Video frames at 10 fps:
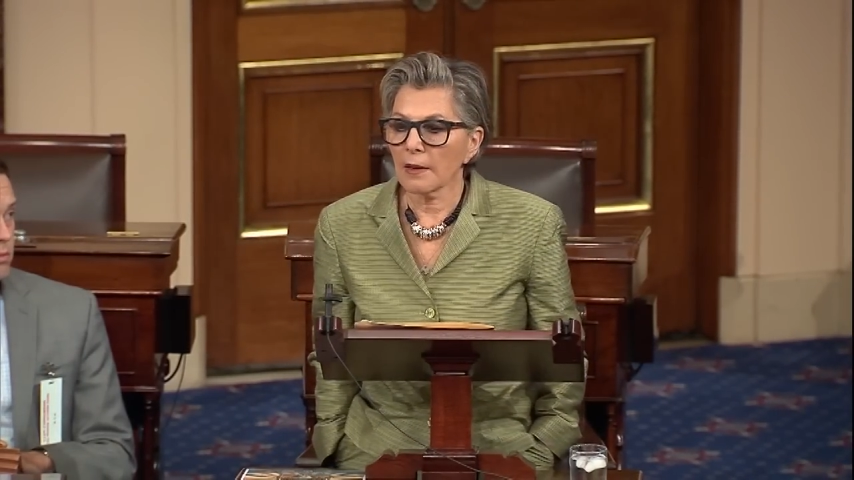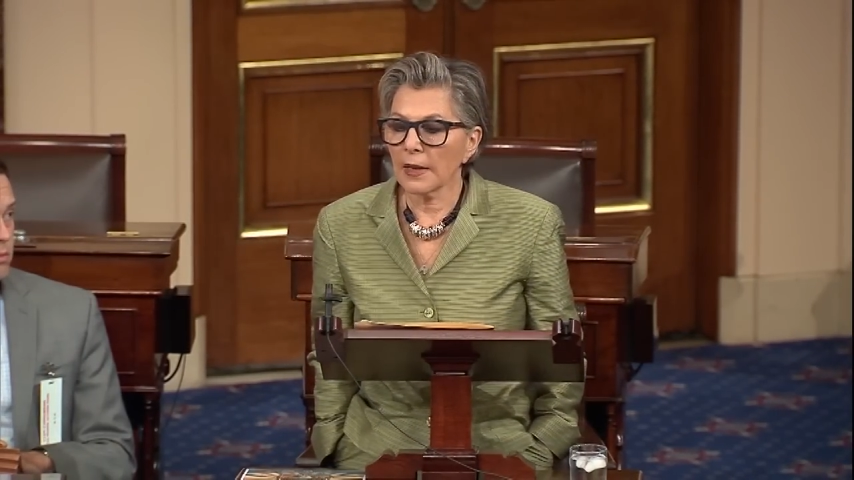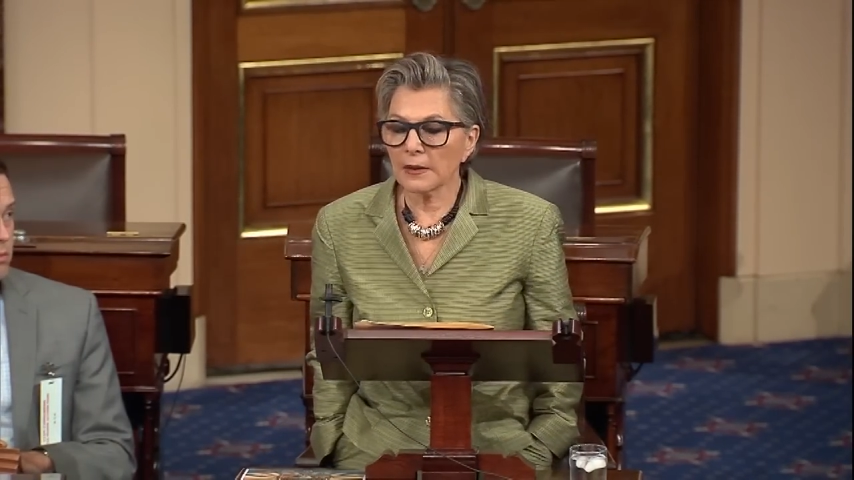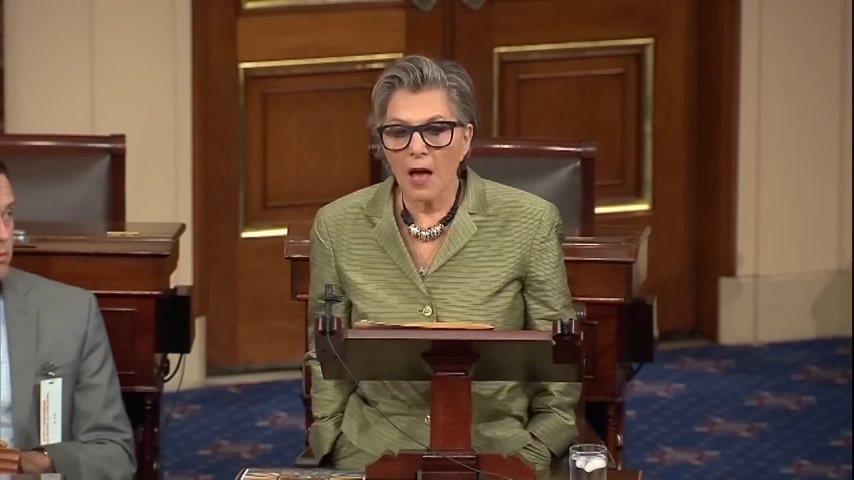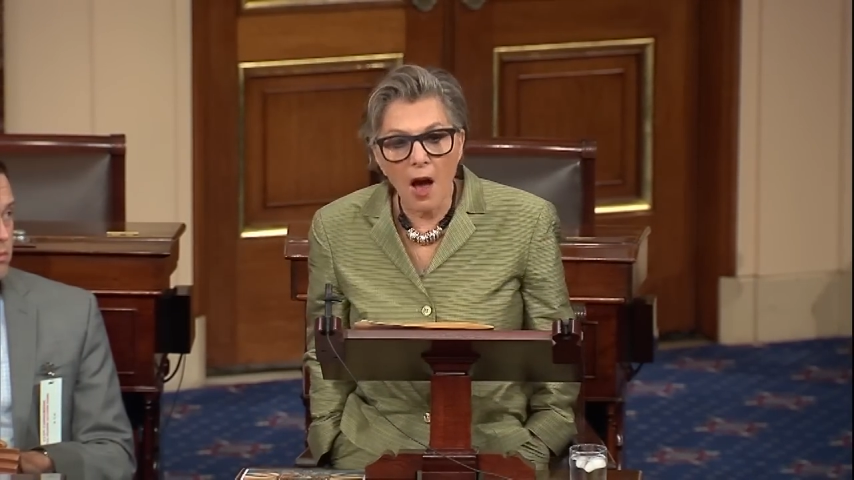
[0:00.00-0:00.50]

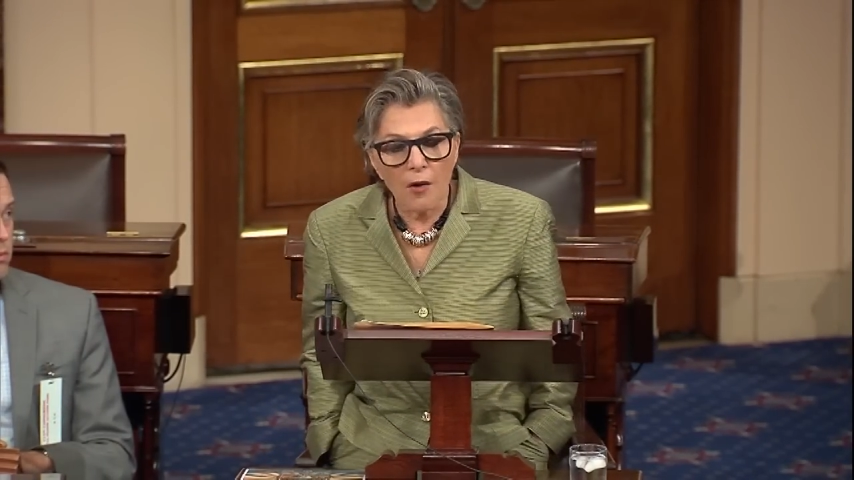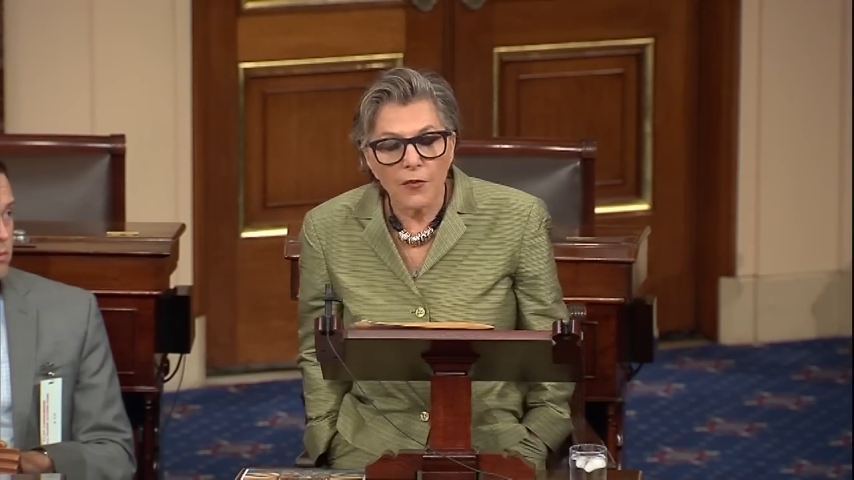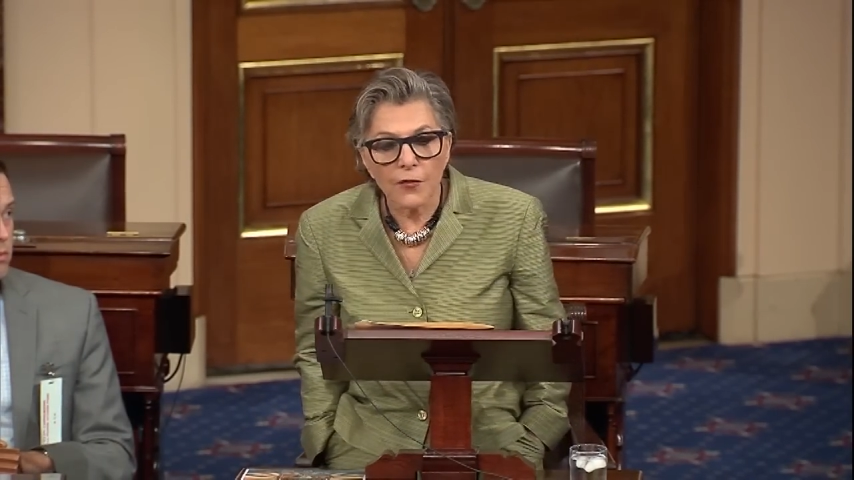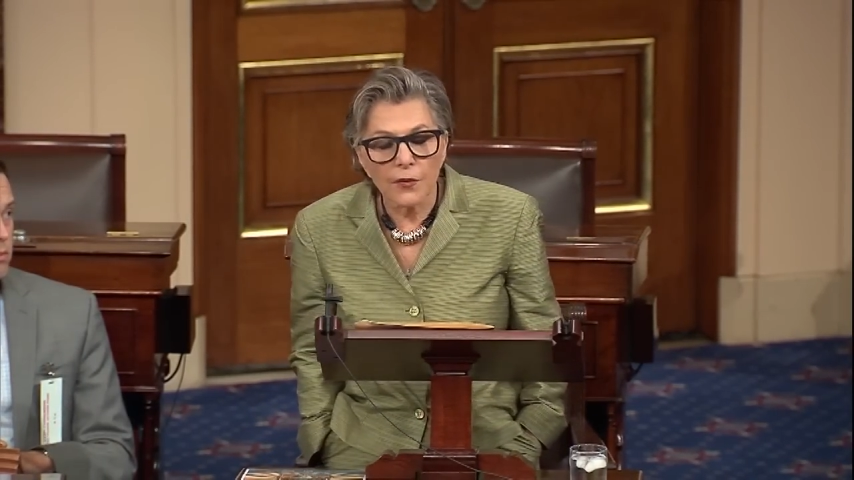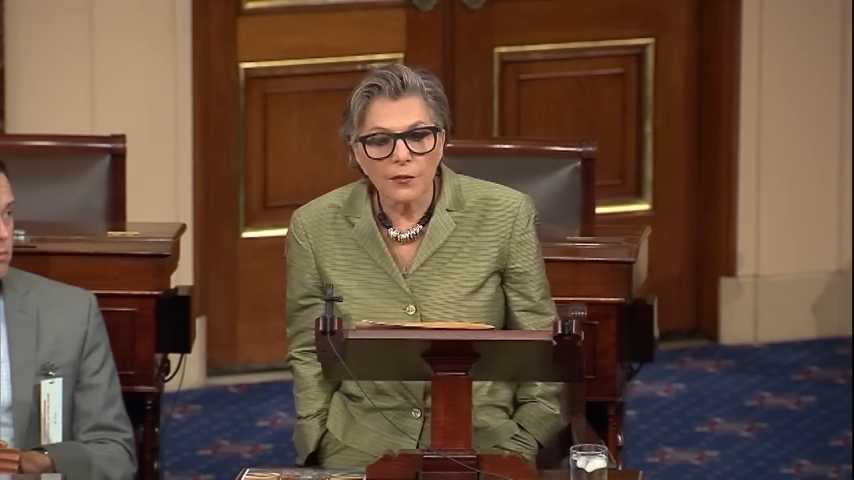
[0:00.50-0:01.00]
and love.